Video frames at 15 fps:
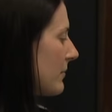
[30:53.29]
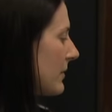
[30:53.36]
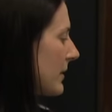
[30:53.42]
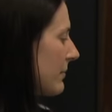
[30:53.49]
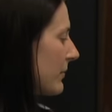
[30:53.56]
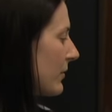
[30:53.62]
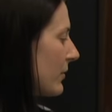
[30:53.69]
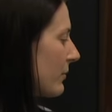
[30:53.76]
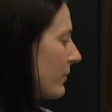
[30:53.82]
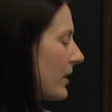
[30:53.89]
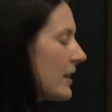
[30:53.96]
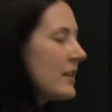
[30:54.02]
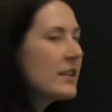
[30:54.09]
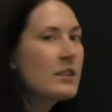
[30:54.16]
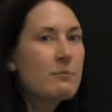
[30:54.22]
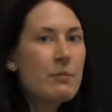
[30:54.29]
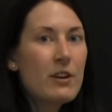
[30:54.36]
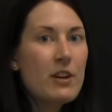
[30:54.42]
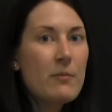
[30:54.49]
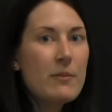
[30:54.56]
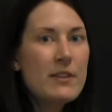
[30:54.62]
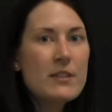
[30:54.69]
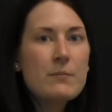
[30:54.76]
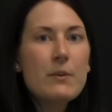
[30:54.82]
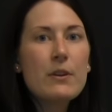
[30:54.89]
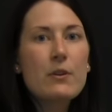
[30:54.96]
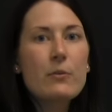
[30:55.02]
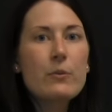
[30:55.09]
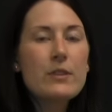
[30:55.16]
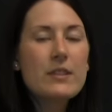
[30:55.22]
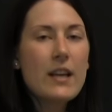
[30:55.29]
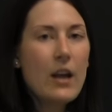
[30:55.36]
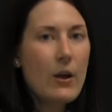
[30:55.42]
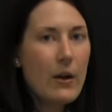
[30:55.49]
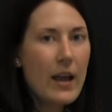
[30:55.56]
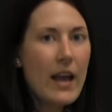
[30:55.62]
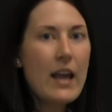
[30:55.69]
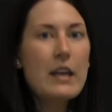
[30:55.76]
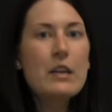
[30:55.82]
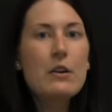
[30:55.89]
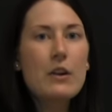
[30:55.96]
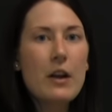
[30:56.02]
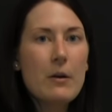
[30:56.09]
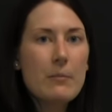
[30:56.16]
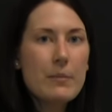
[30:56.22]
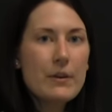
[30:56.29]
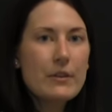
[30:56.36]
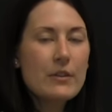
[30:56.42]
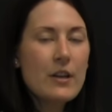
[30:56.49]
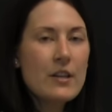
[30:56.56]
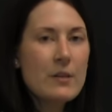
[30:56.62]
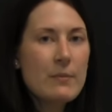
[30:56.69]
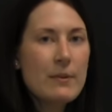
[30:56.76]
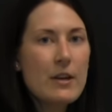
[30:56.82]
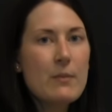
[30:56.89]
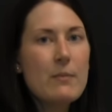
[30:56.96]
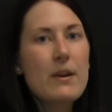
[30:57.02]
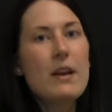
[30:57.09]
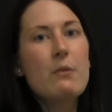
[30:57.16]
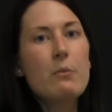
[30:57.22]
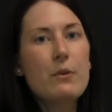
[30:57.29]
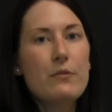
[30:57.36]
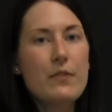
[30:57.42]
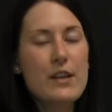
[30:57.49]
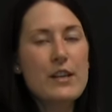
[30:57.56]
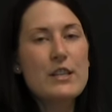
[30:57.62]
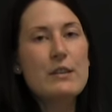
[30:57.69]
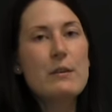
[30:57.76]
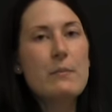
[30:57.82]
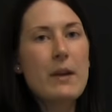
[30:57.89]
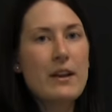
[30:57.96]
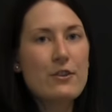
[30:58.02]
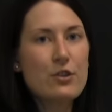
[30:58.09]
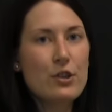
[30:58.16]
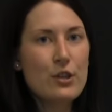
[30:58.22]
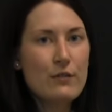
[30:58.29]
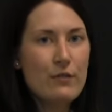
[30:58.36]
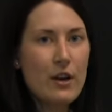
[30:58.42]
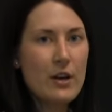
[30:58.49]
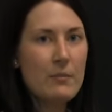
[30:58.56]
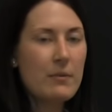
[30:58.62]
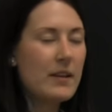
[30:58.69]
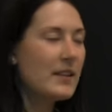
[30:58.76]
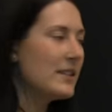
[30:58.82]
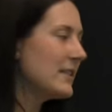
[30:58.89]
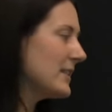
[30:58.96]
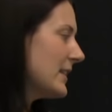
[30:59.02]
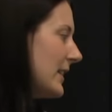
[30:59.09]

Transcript: people who wanted these pyramids built would say, okay, you come build on the pyramid, we'll feed you and make sure you've got a place